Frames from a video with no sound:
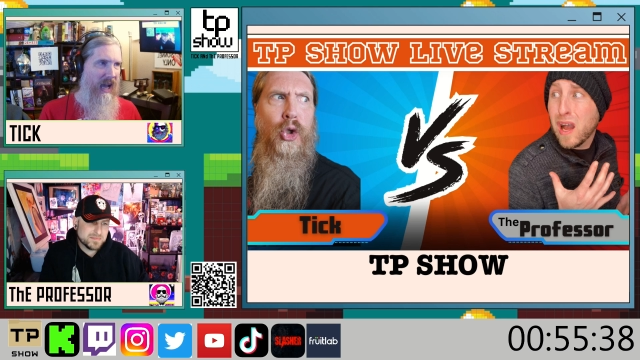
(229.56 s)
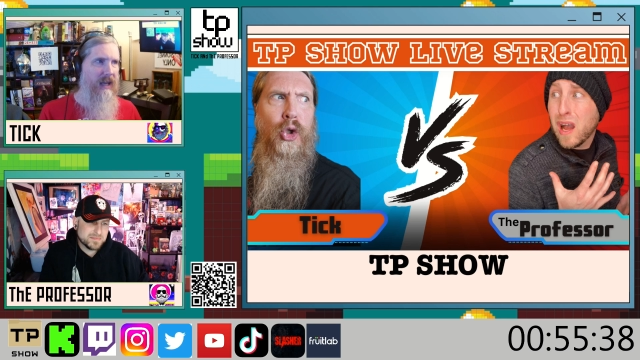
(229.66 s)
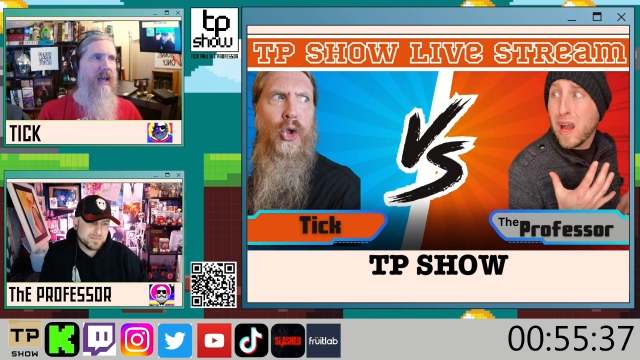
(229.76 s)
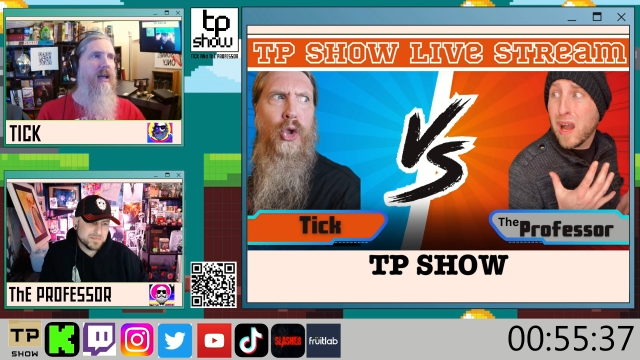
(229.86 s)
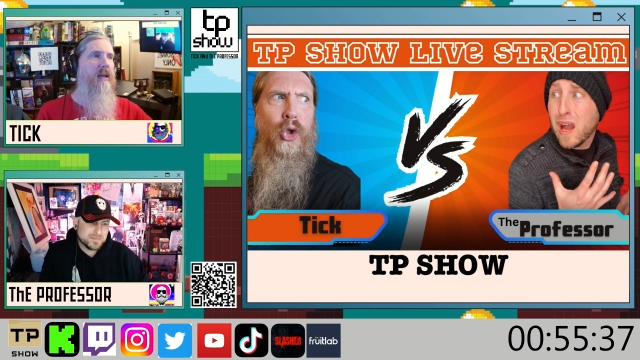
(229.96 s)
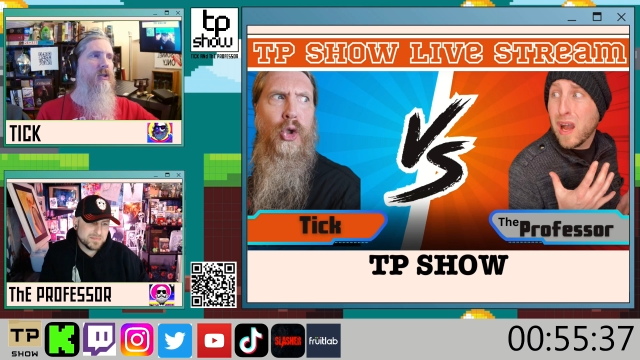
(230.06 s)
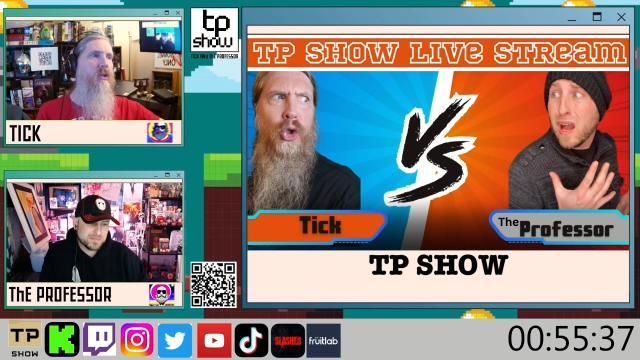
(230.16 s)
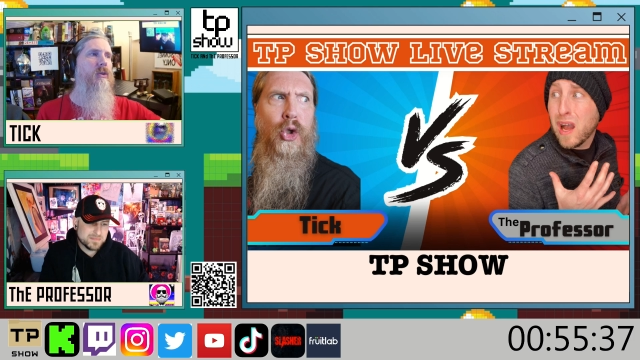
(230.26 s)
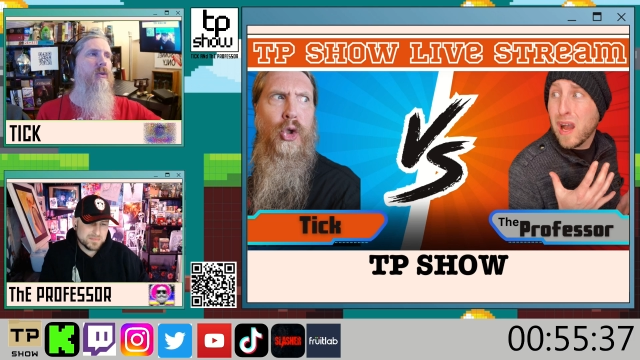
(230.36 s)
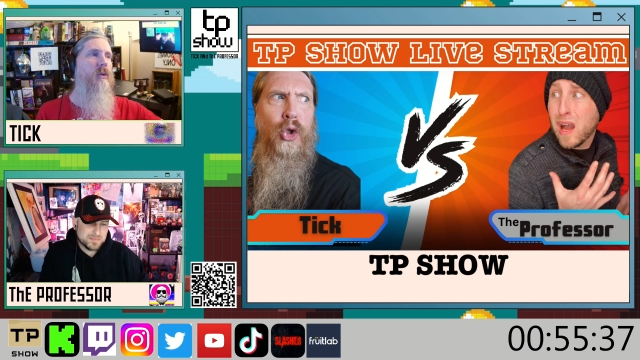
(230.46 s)
Speaker 1: I got
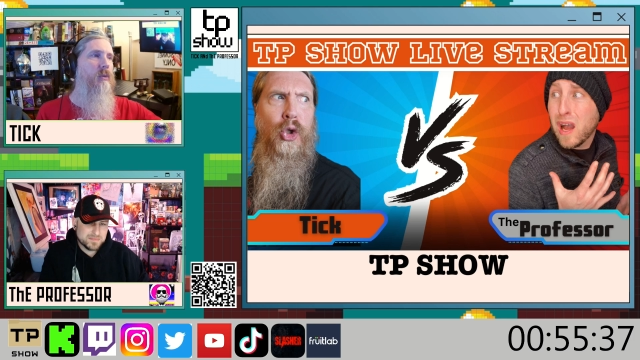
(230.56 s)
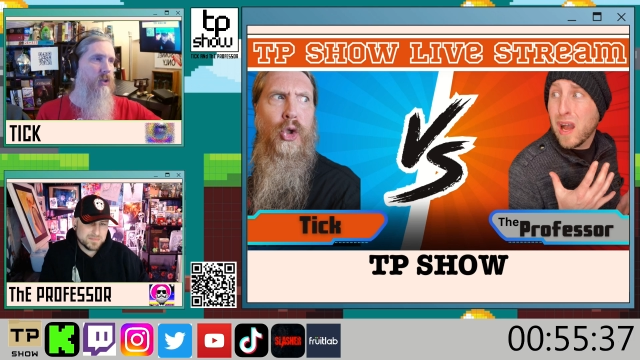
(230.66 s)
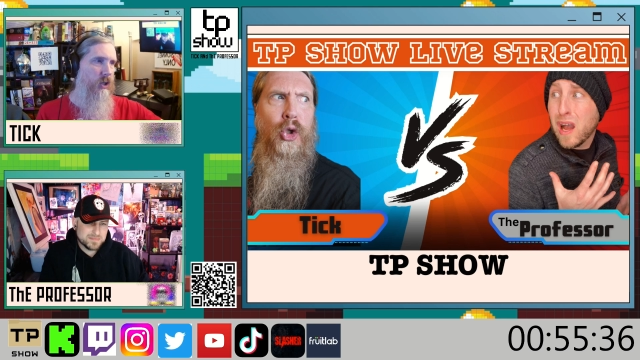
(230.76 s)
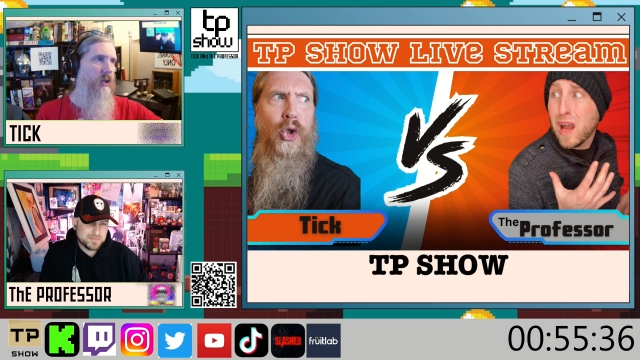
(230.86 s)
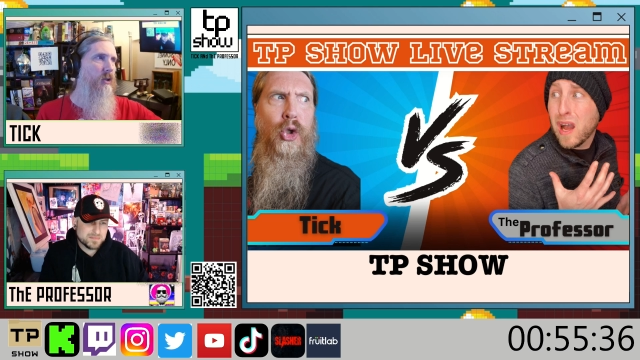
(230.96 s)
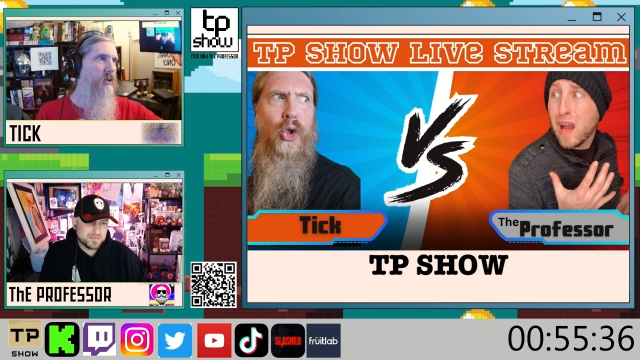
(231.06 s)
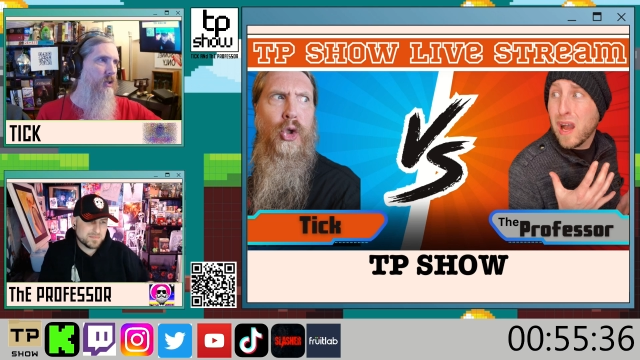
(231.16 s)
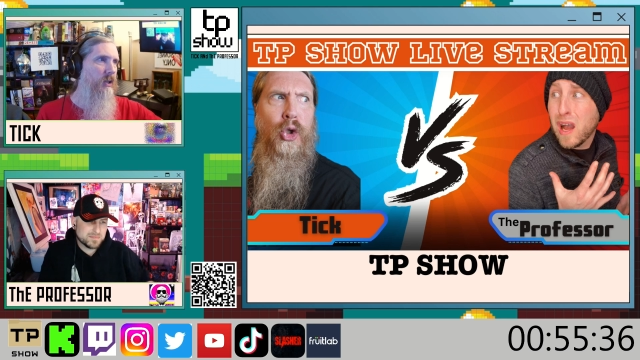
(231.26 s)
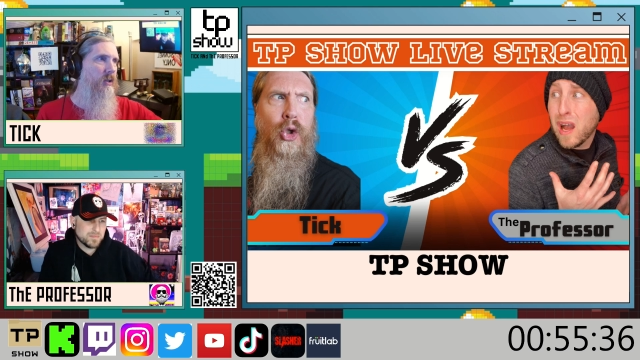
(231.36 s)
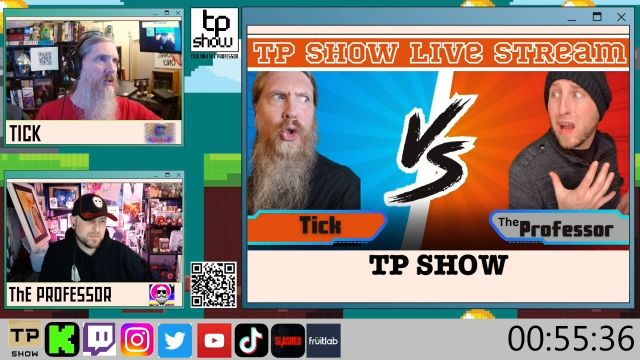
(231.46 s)
you. Dun
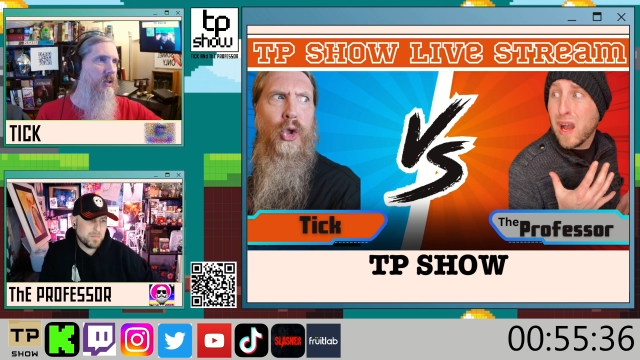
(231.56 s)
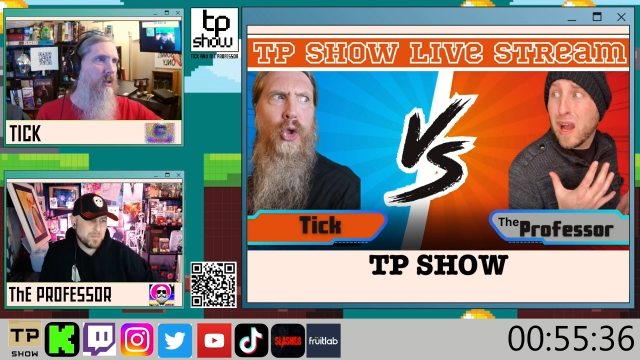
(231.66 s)
dun